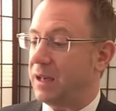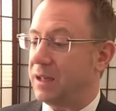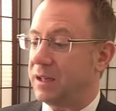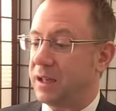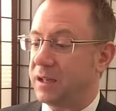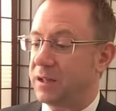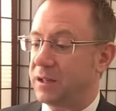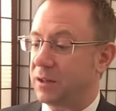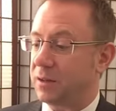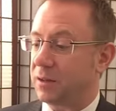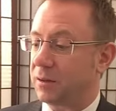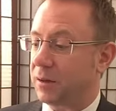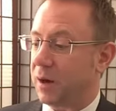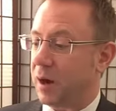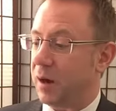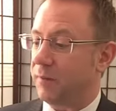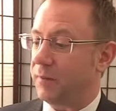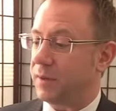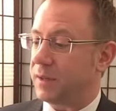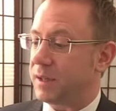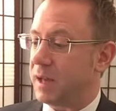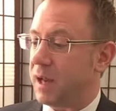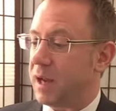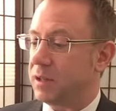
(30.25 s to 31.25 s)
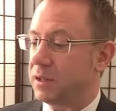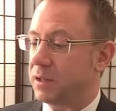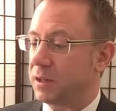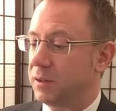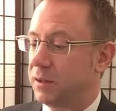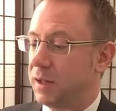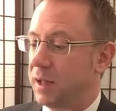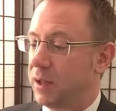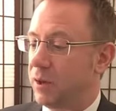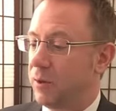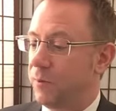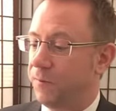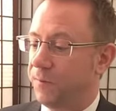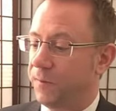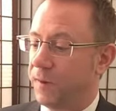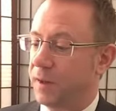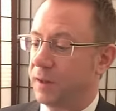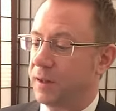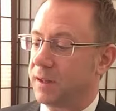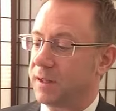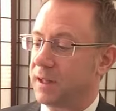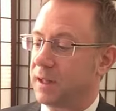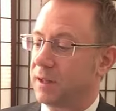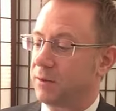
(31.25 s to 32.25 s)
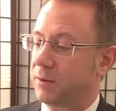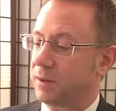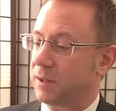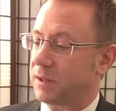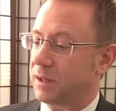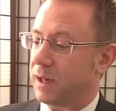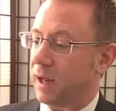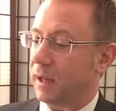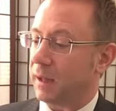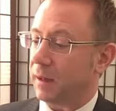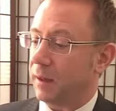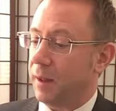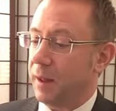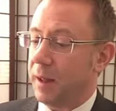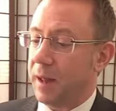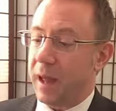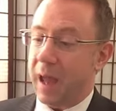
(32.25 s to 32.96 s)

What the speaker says: digital conversation that you feel is interesting.